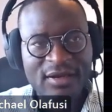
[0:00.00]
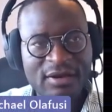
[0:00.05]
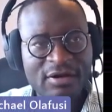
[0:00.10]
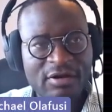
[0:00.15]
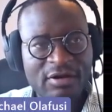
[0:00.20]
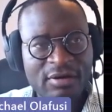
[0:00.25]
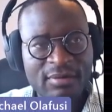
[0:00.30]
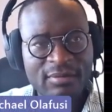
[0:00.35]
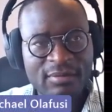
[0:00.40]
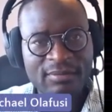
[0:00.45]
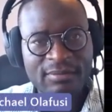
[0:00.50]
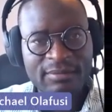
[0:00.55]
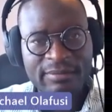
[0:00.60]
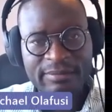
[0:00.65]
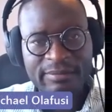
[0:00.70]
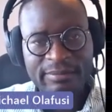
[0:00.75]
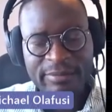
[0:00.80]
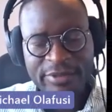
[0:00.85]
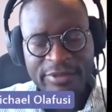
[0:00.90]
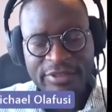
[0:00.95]
come
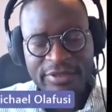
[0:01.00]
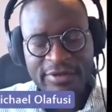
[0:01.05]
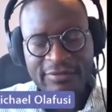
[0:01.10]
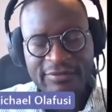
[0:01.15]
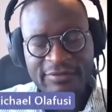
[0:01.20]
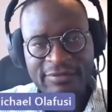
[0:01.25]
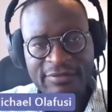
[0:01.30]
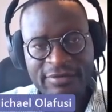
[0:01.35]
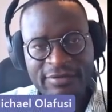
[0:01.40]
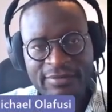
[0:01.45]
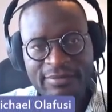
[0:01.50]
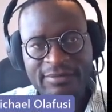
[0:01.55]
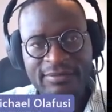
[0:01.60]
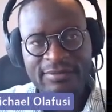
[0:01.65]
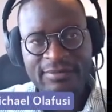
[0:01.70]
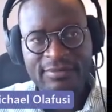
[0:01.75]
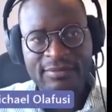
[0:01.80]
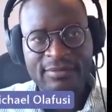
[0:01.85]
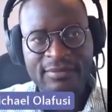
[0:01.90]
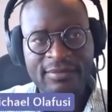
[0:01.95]
majorly
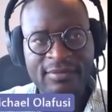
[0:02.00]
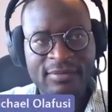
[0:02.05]
from